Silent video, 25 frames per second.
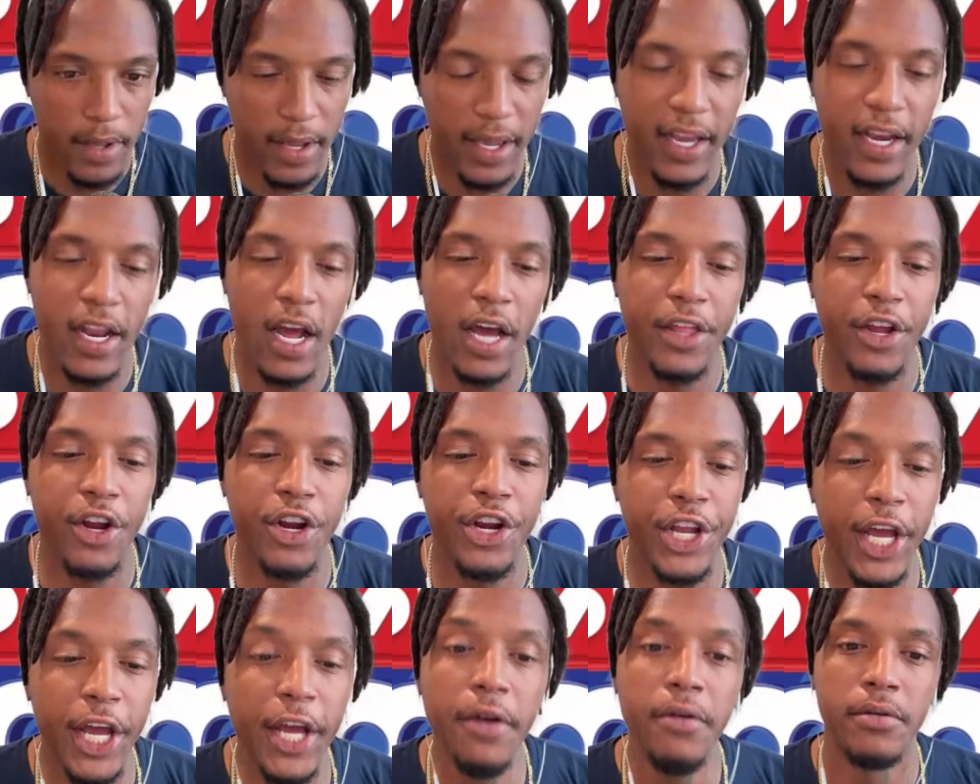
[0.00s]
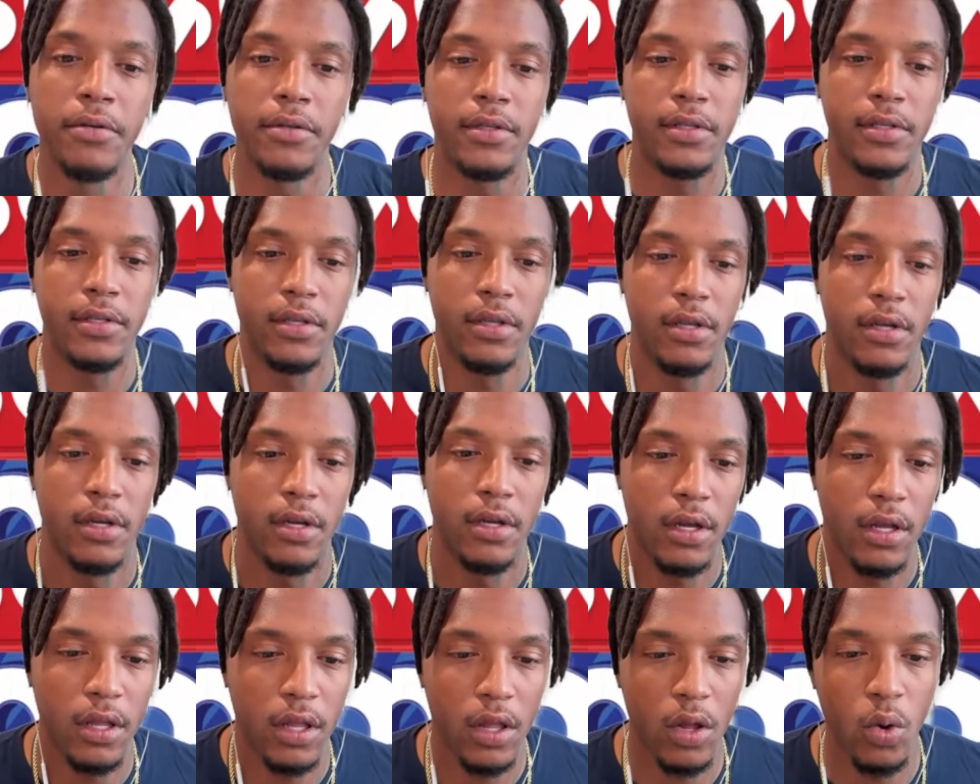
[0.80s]
other news,
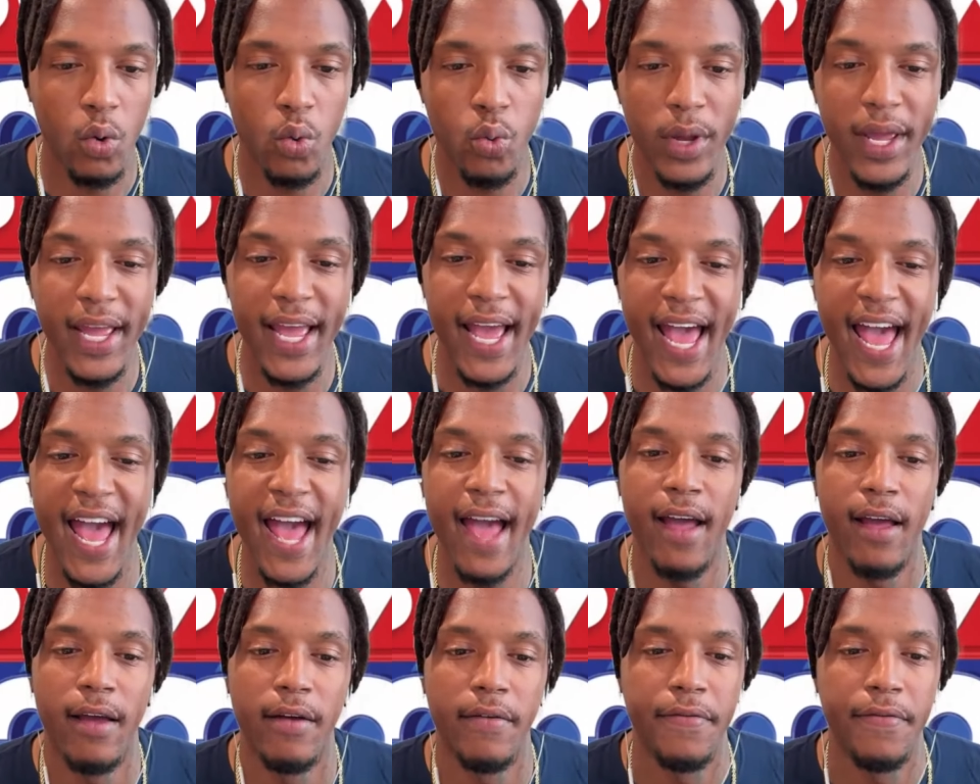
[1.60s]
where we at?